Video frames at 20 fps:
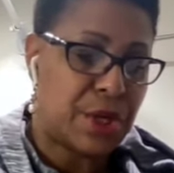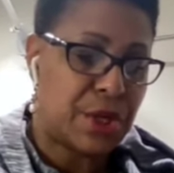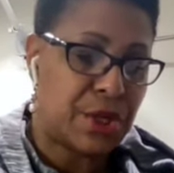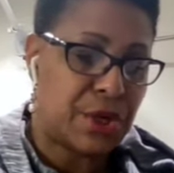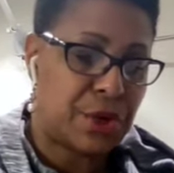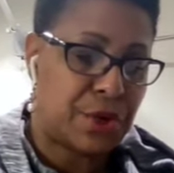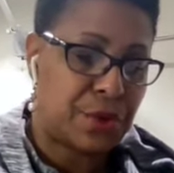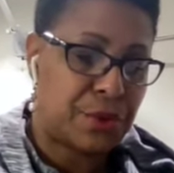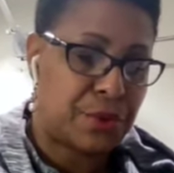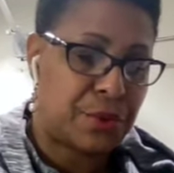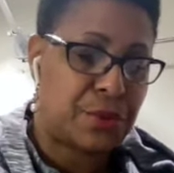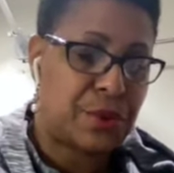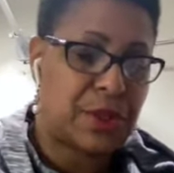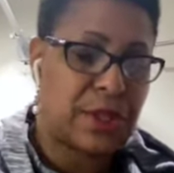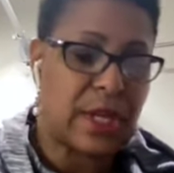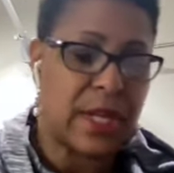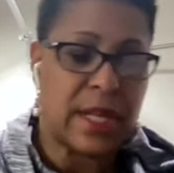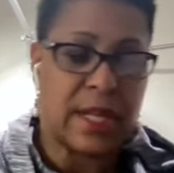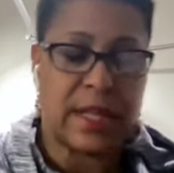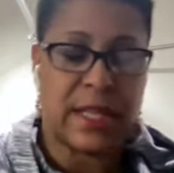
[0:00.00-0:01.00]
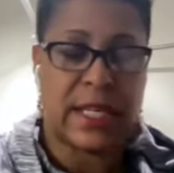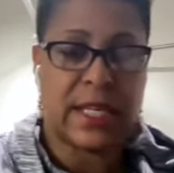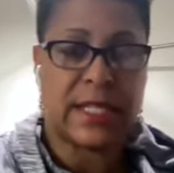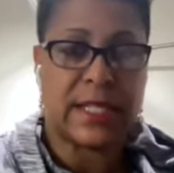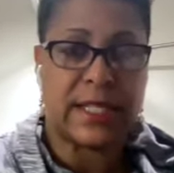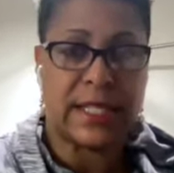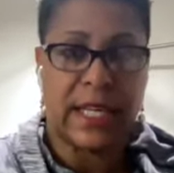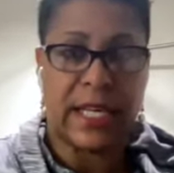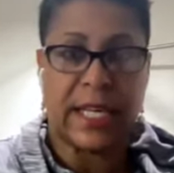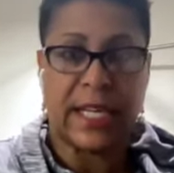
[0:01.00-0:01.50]
use
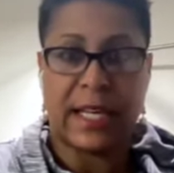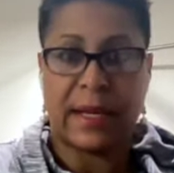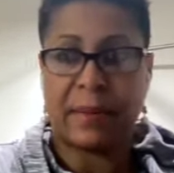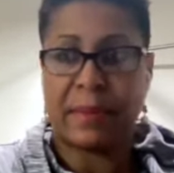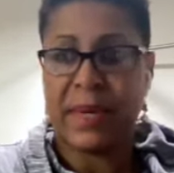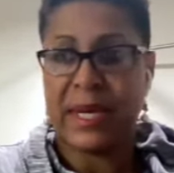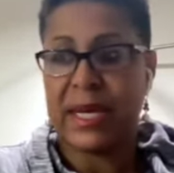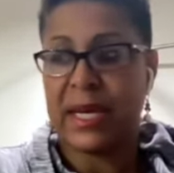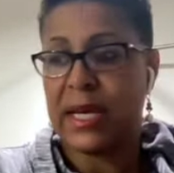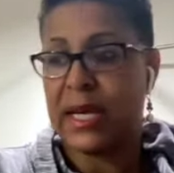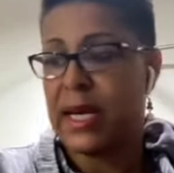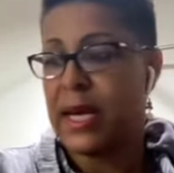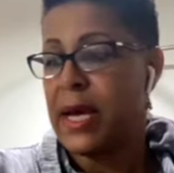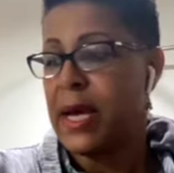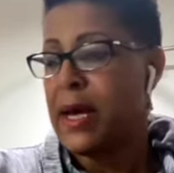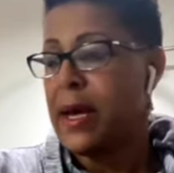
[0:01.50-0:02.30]
these NEB